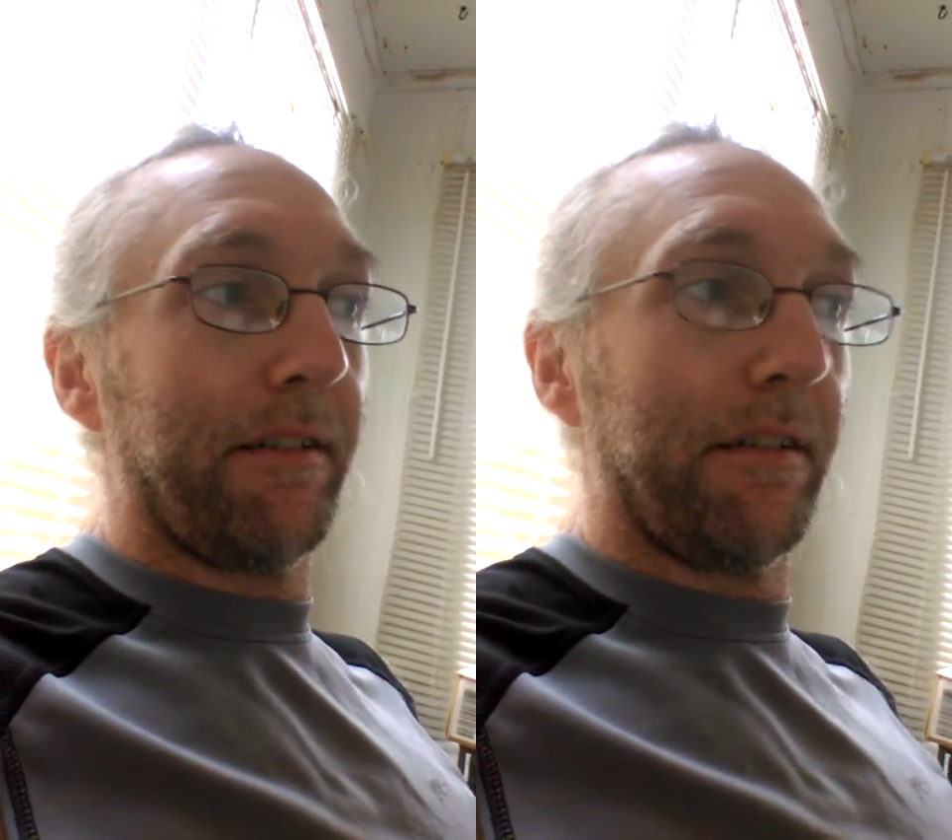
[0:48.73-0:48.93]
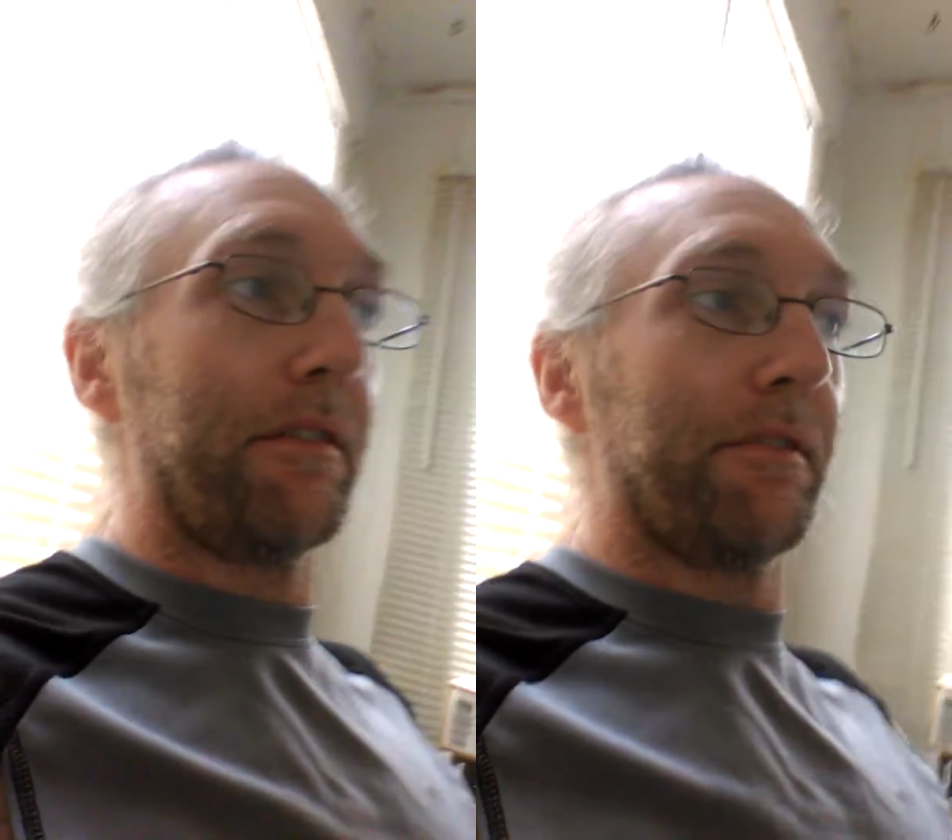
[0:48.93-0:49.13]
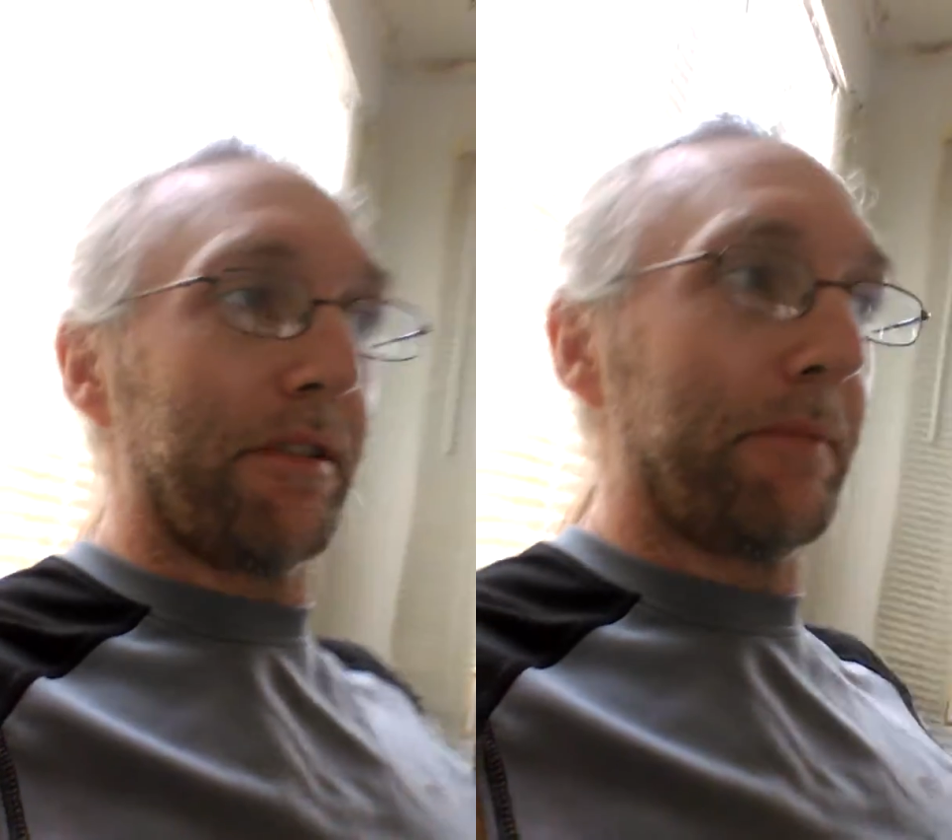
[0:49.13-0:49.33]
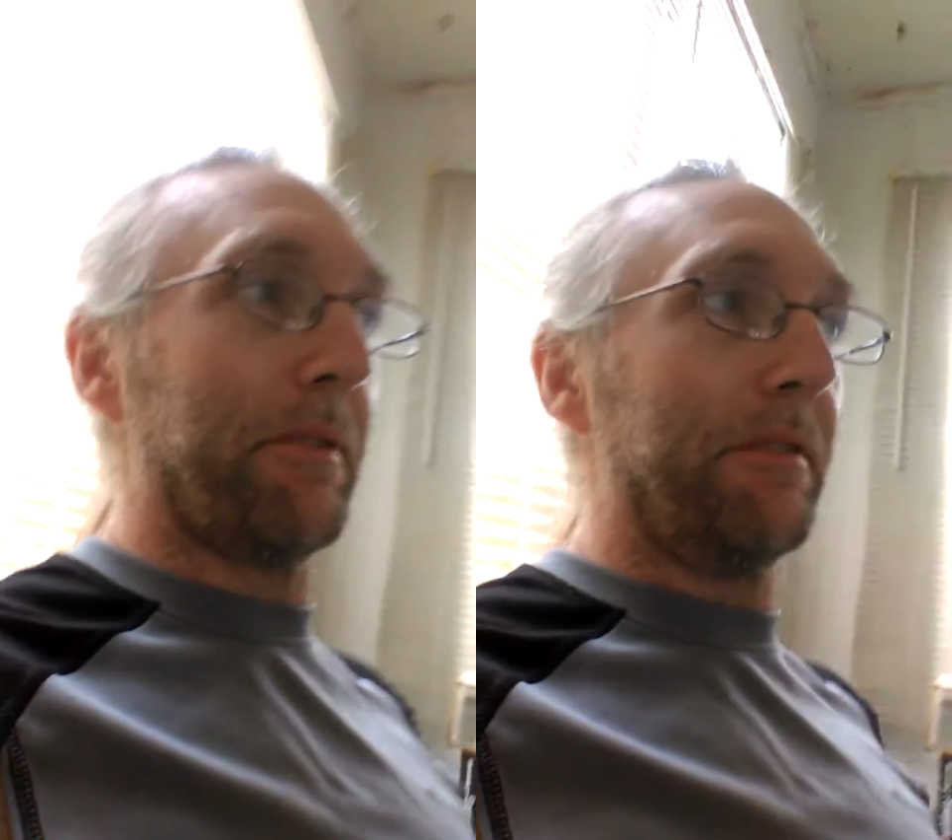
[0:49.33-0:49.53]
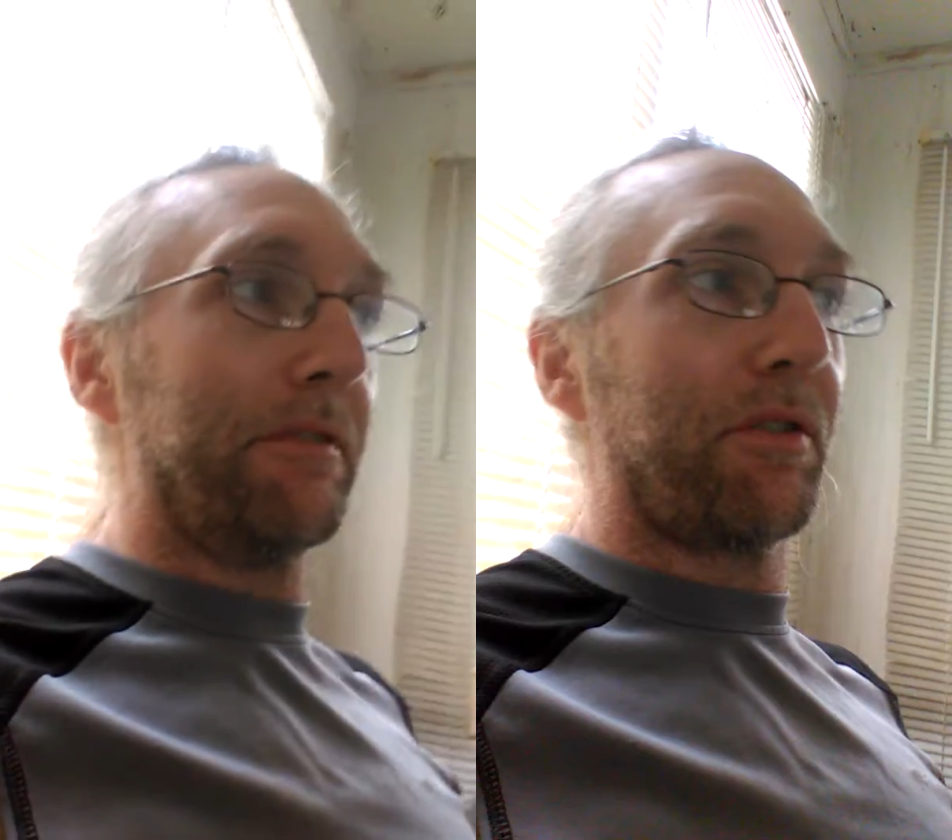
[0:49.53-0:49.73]

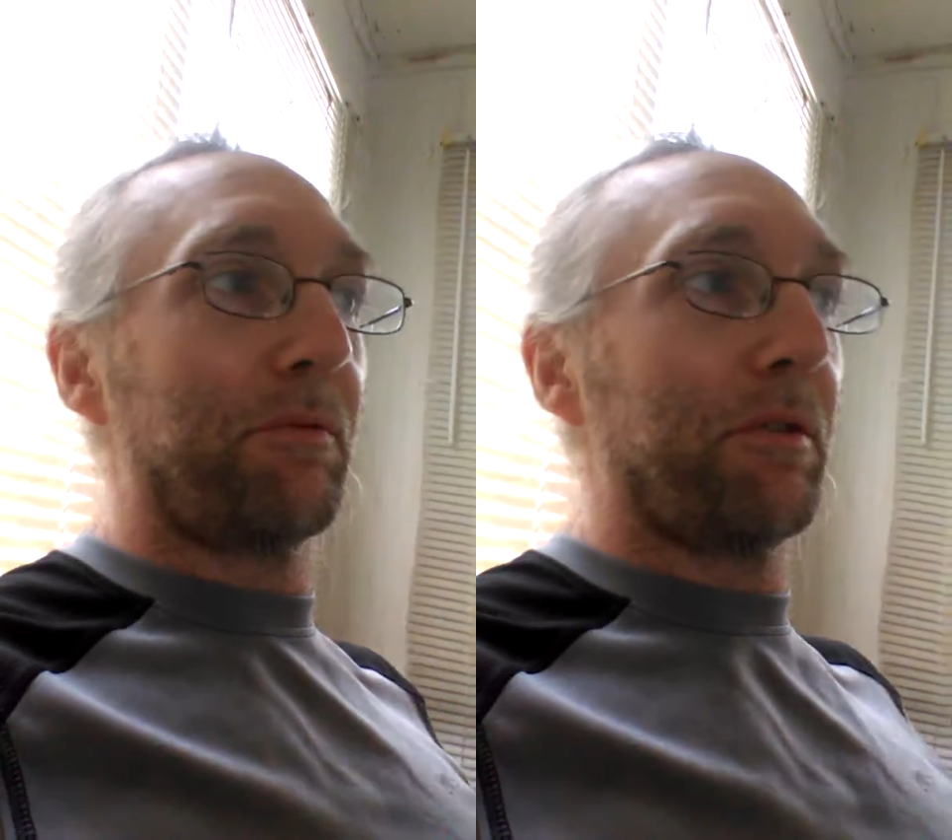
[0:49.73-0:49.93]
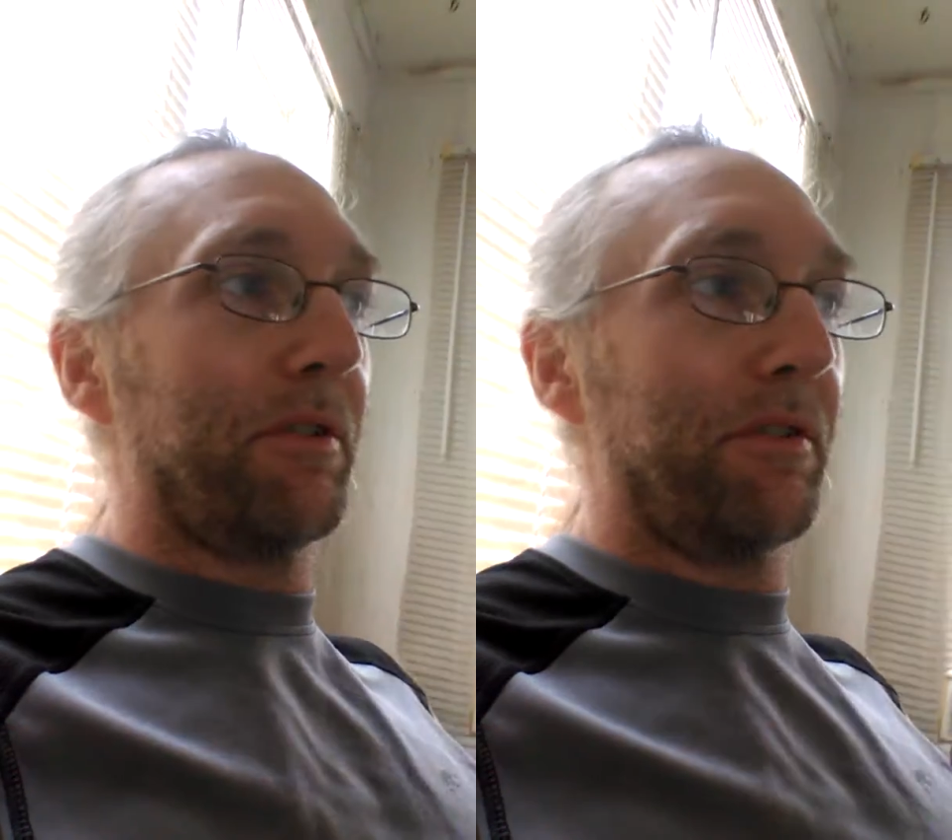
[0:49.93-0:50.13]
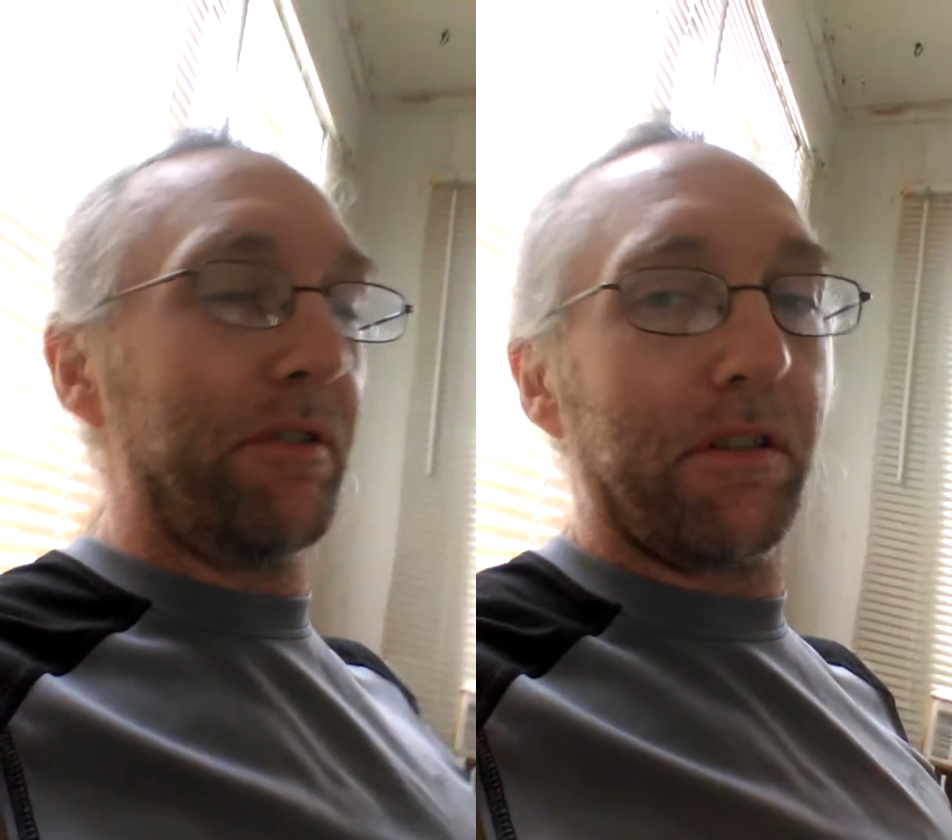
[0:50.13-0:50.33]
agreement to where they're